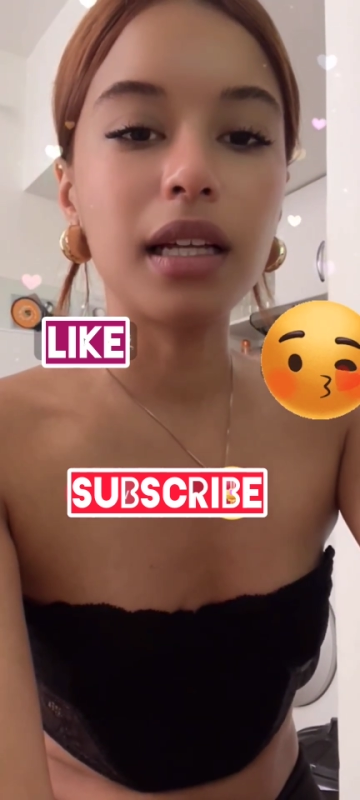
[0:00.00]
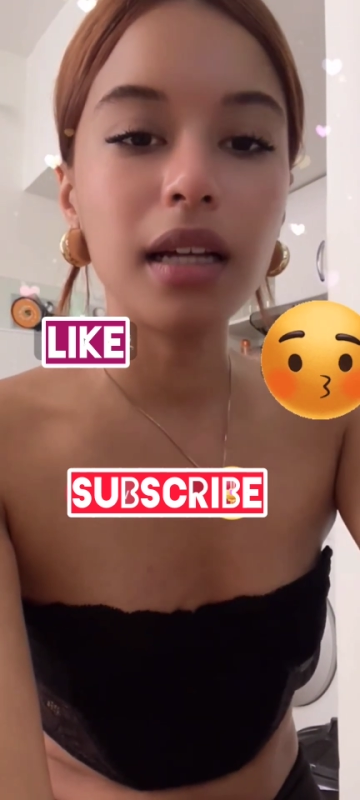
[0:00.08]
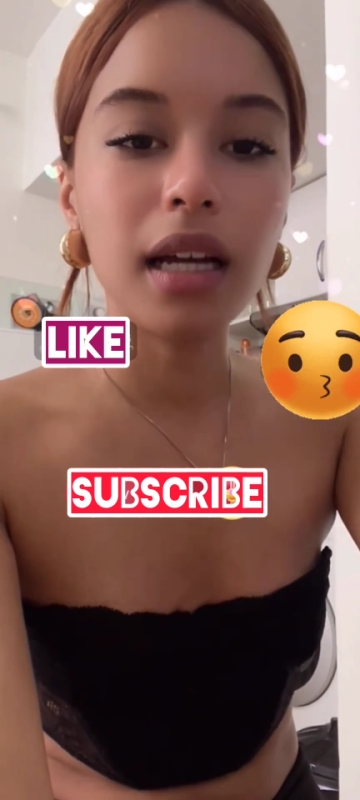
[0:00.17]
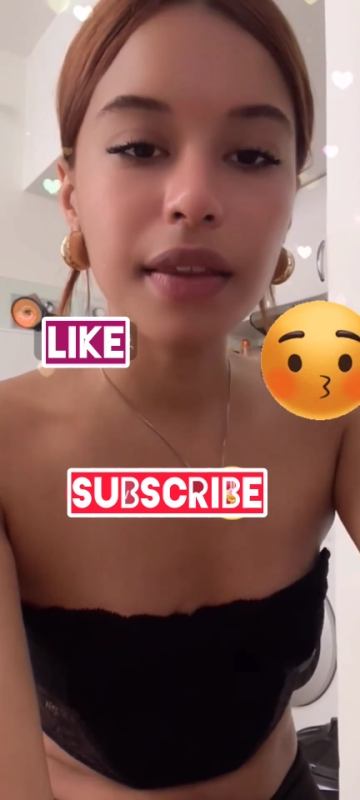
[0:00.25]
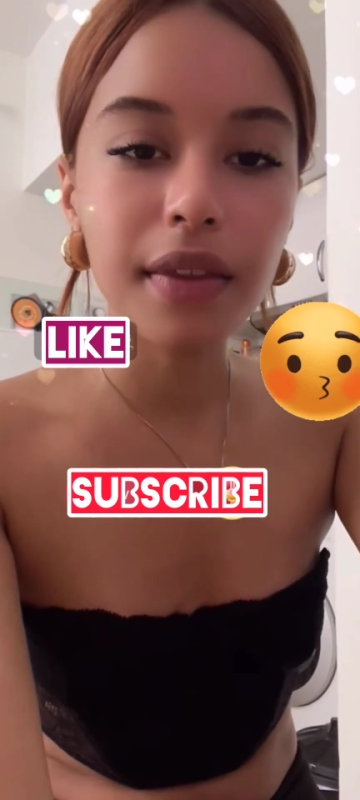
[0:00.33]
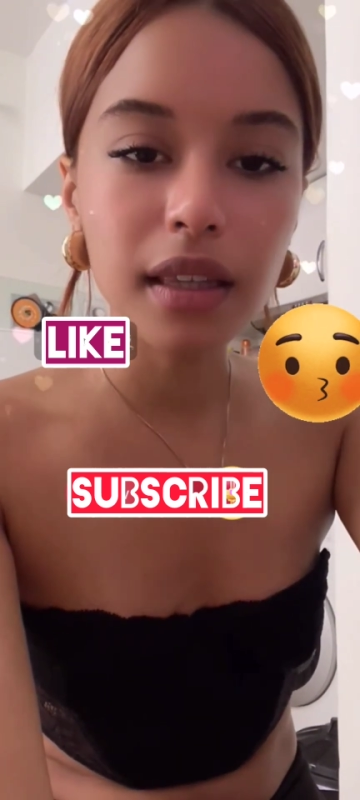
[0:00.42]

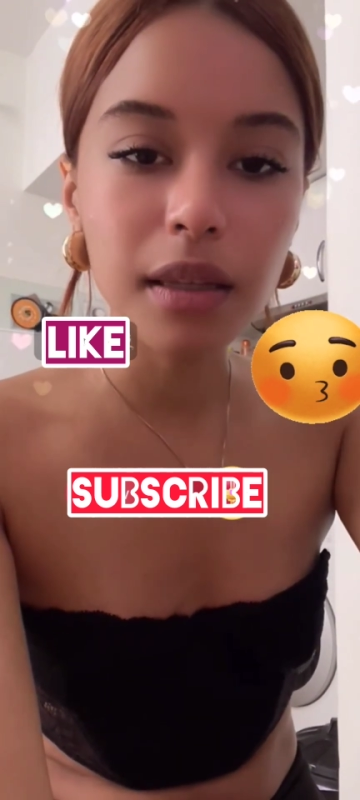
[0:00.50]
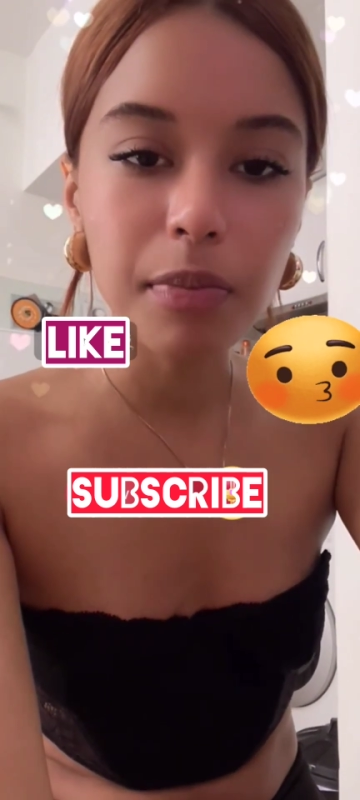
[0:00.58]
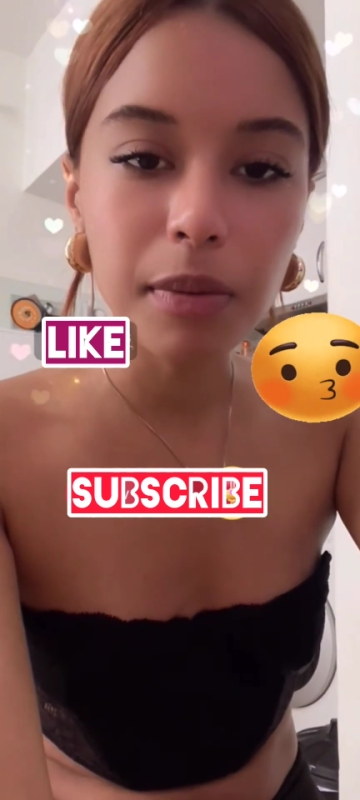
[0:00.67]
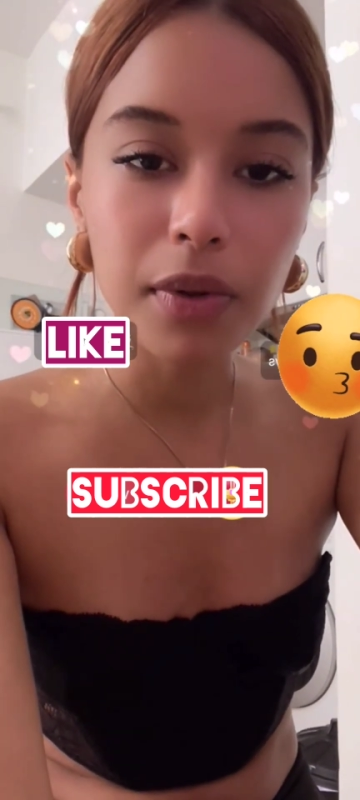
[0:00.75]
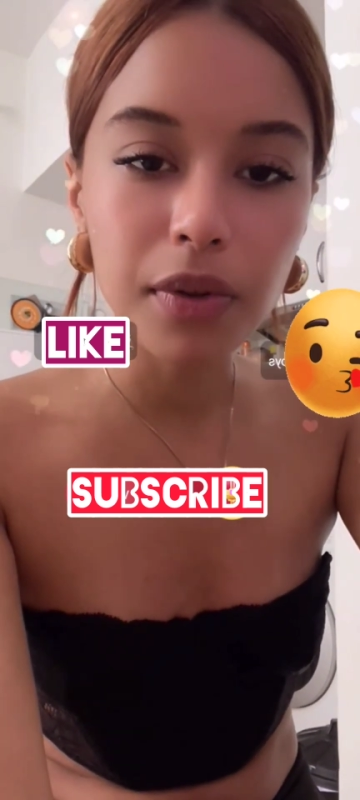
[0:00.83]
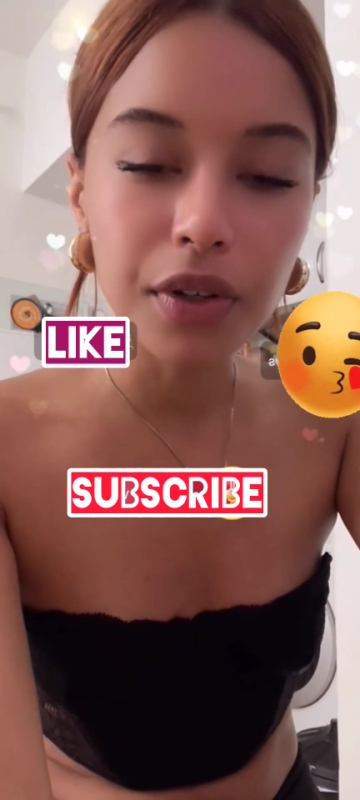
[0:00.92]
I think the
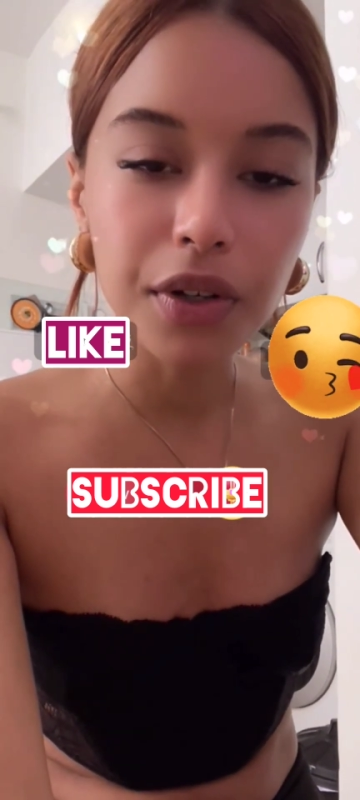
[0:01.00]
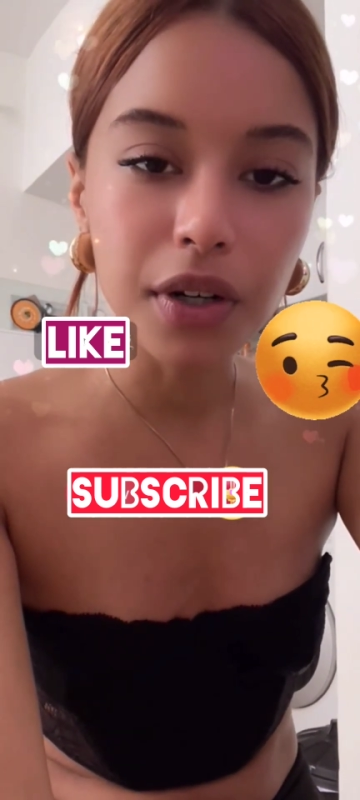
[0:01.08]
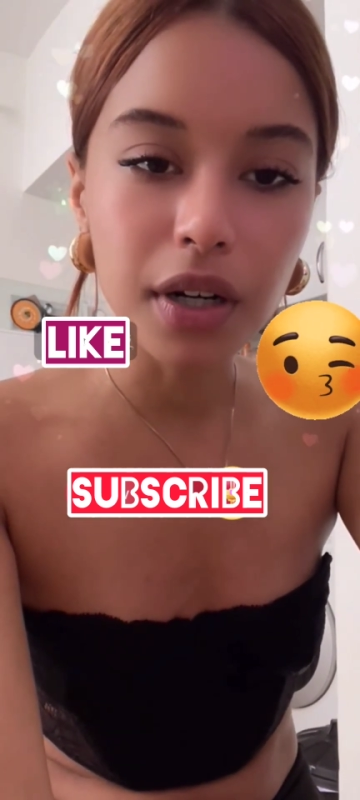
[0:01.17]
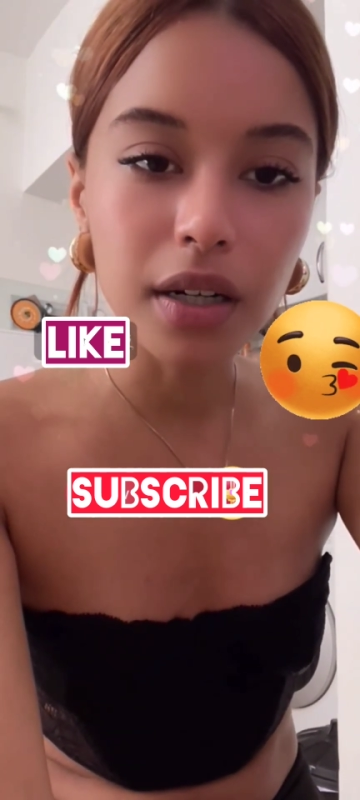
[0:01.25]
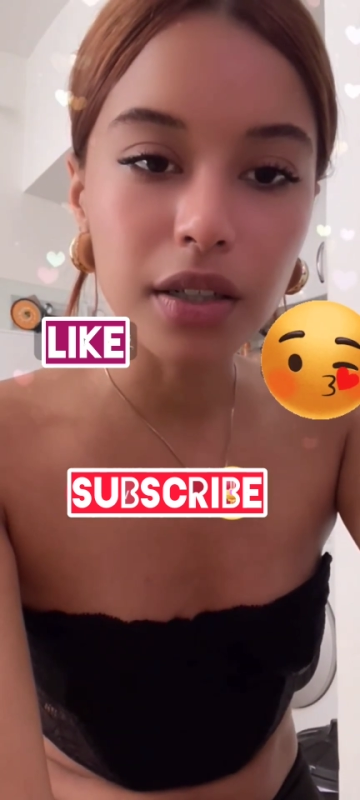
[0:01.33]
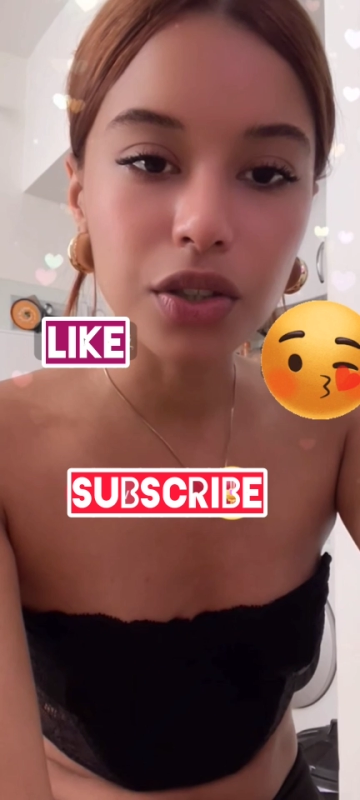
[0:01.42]
people
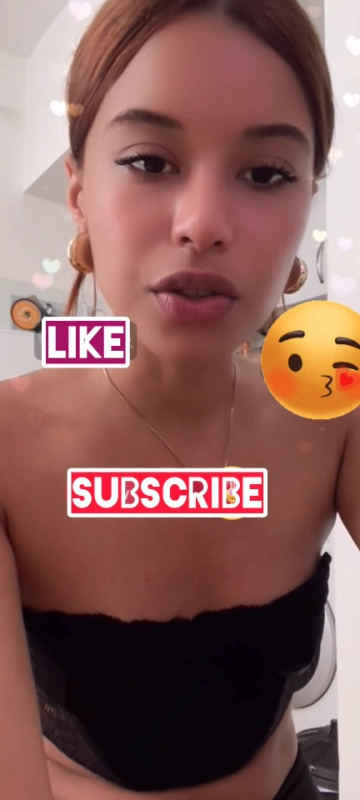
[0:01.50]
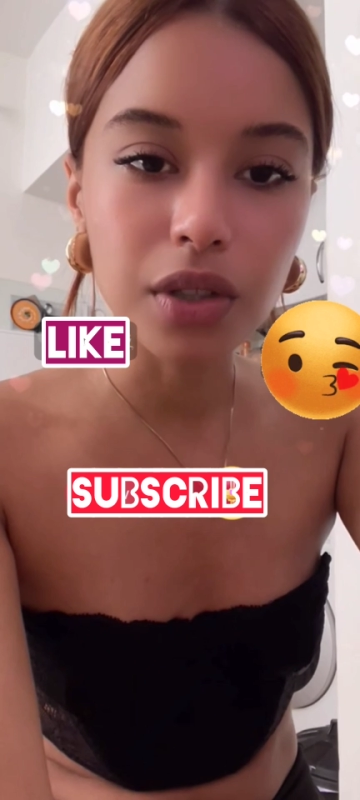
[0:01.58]
there are